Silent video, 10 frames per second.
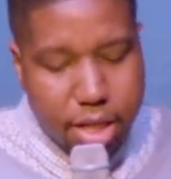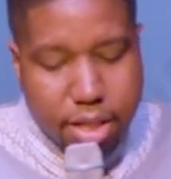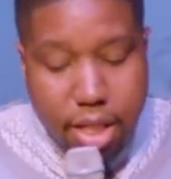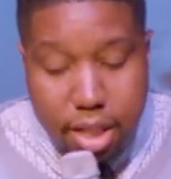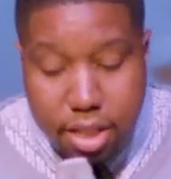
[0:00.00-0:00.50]

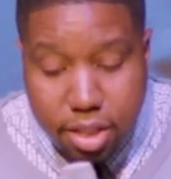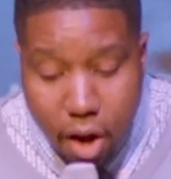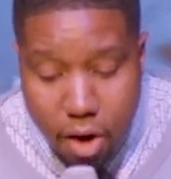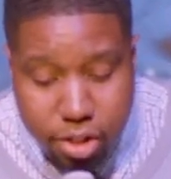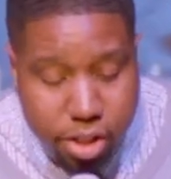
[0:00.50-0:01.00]
See,
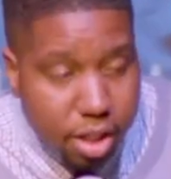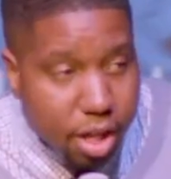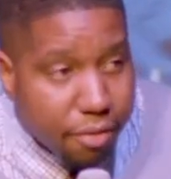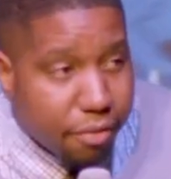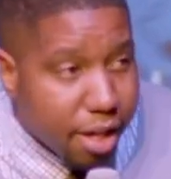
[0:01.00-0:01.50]
exhaustion
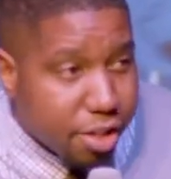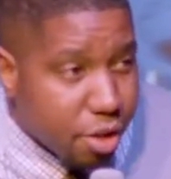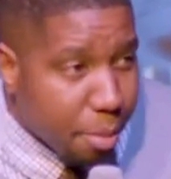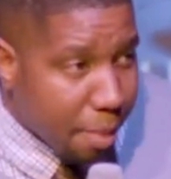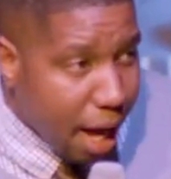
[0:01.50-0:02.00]
affects
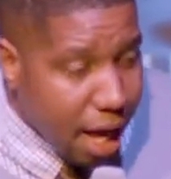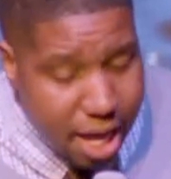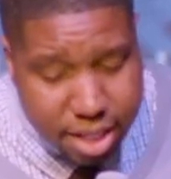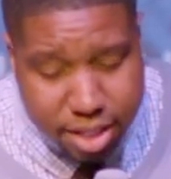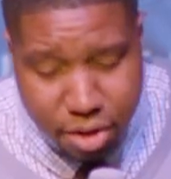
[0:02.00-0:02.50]
your
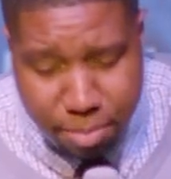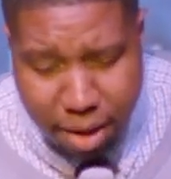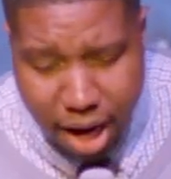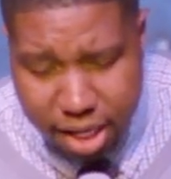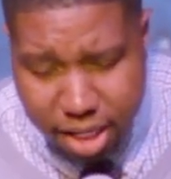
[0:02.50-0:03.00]
mind, your
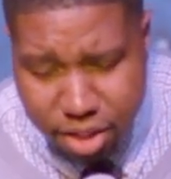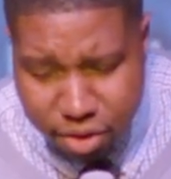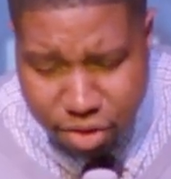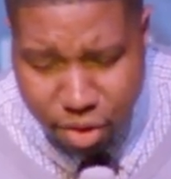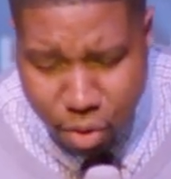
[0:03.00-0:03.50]
body,
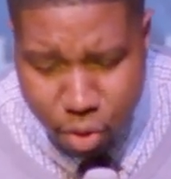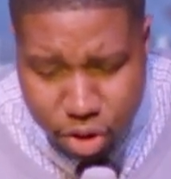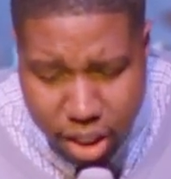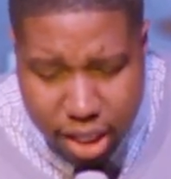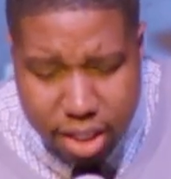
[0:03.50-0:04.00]
your soul,
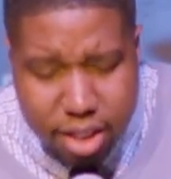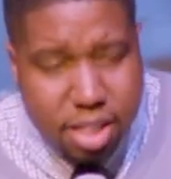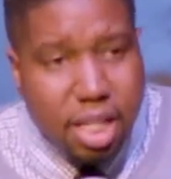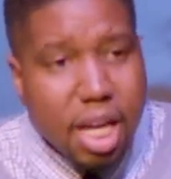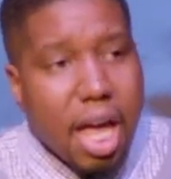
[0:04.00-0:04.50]
your
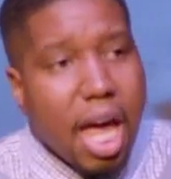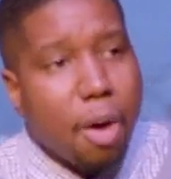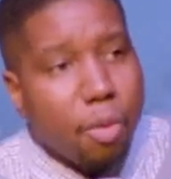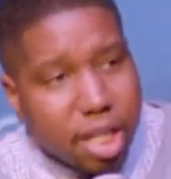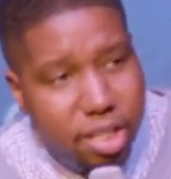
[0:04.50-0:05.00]
energy.
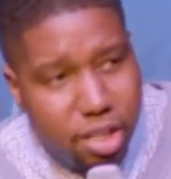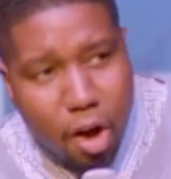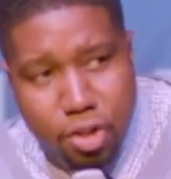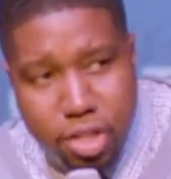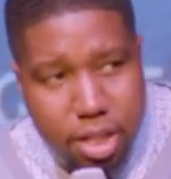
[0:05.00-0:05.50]
And what
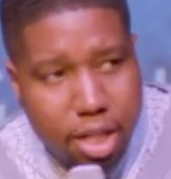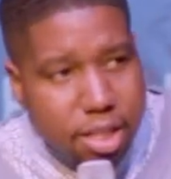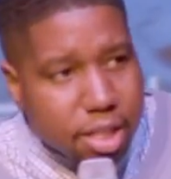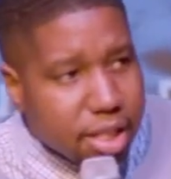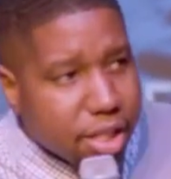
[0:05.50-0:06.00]
exhaustion
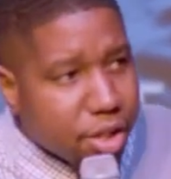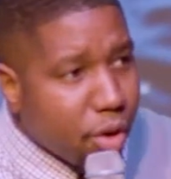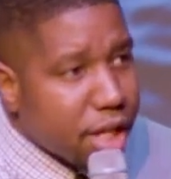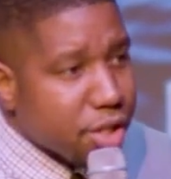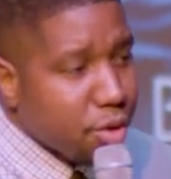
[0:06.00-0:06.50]
does is it
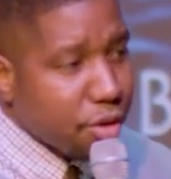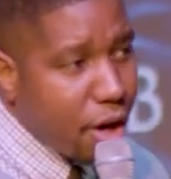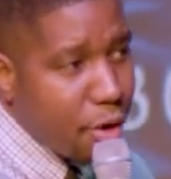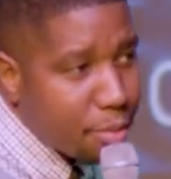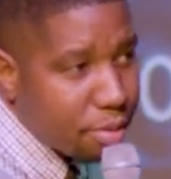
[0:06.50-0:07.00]
drains you of
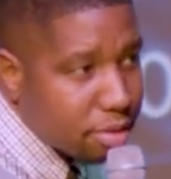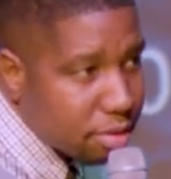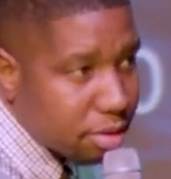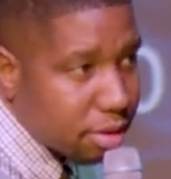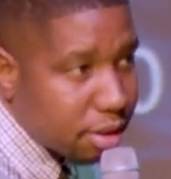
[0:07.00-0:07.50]
hope.
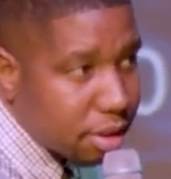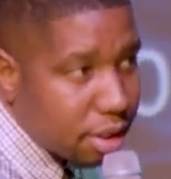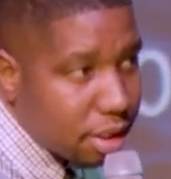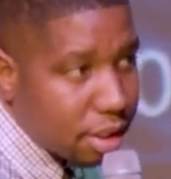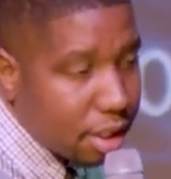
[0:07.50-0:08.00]

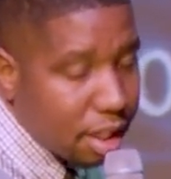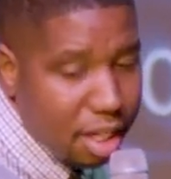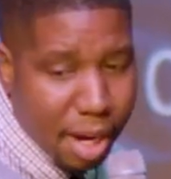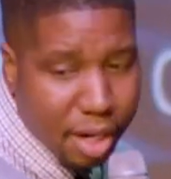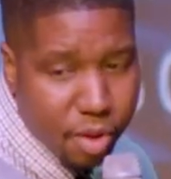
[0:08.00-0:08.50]

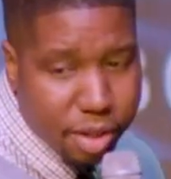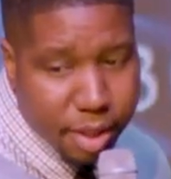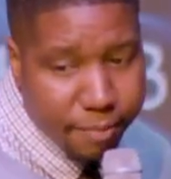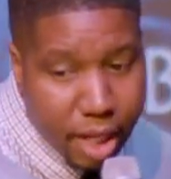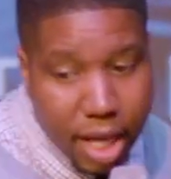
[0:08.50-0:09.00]
Anybody with me?